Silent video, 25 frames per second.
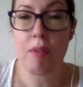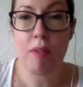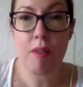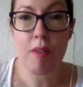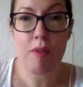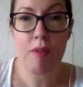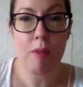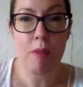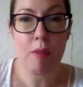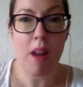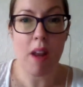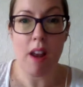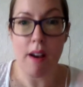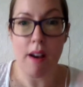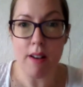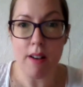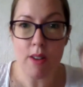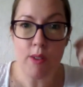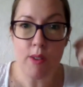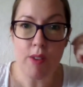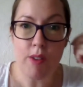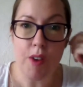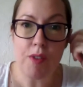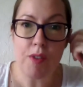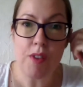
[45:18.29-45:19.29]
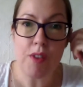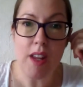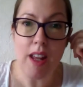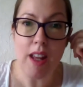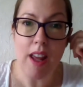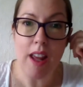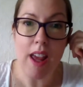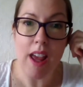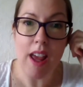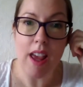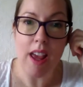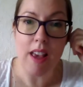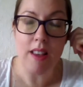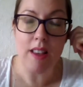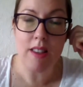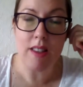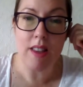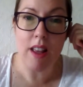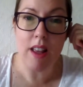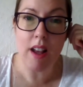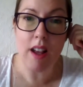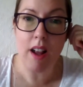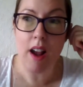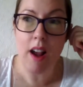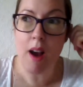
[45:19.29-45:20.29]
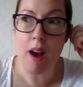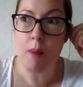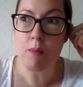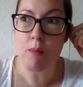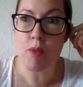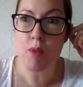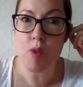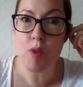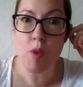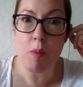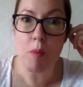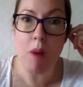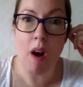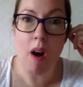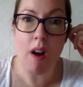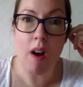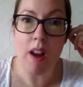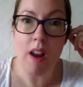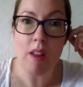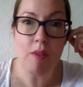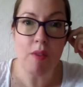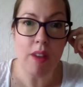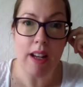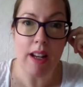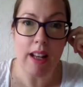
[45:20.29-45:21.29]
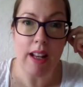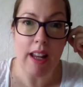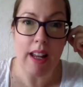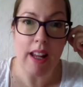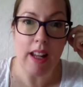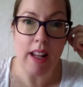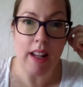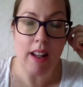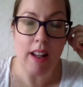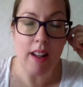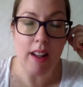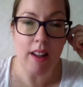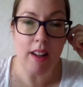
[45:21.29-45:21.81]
from the last 50 years that comes from Ivy League,